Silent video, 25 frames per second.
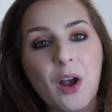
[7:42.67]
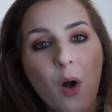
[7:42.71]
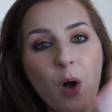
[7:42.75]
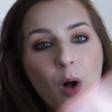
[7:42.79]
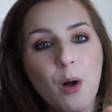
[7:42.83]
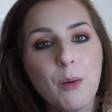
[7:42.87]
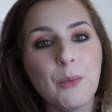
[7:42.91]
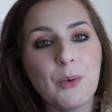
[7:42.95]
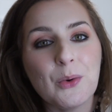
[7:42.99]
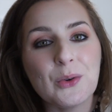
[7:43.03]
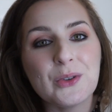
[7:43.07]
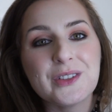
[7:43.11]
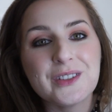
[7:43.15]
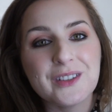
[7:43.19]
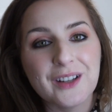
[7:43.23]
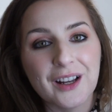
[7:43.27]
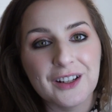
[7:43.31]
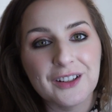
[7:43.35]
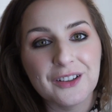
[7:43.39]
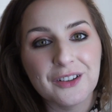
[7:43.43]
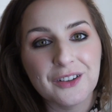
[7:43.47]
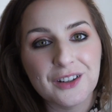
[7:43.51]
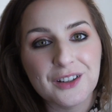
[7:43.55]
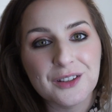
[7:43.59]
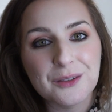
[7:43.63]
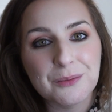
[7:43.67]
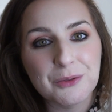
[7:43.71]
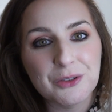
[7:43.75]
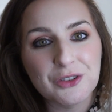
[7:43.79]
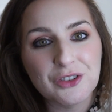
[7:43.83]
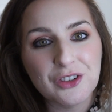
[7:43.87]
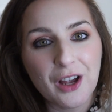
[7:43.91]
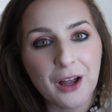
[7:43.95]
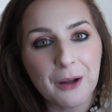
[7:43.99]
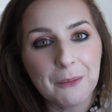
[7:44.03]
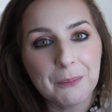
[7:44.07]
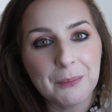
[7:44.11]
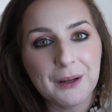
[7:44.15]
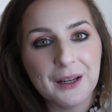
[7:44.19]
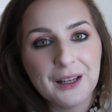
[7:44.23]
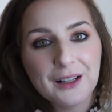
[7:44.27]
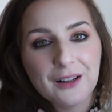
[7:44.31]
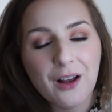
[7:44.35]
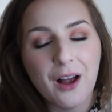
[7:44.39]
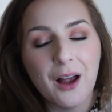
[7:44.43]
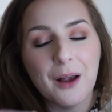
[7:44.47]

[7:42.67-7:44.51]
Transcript: almost done Christmas shopping.